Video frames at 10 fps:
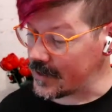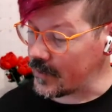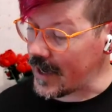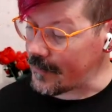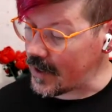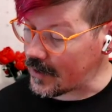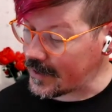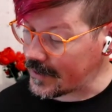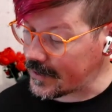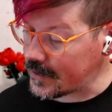We got married
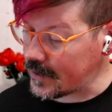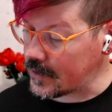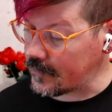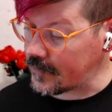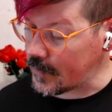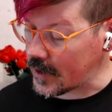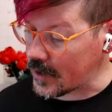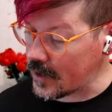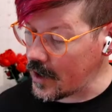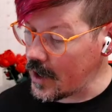in
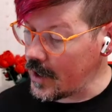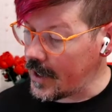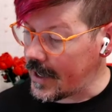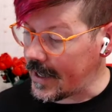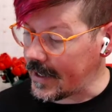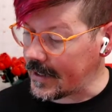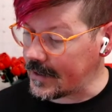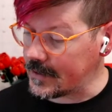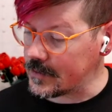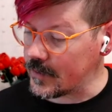November,
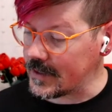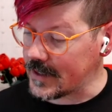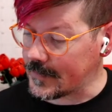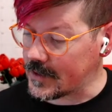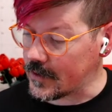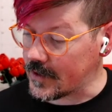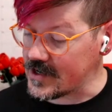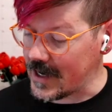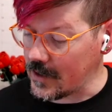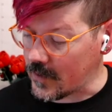and we adopted her in
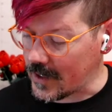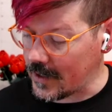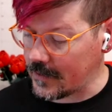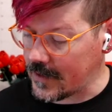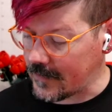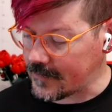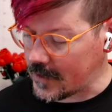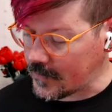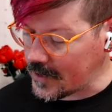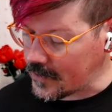January that
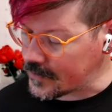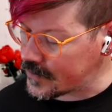following year.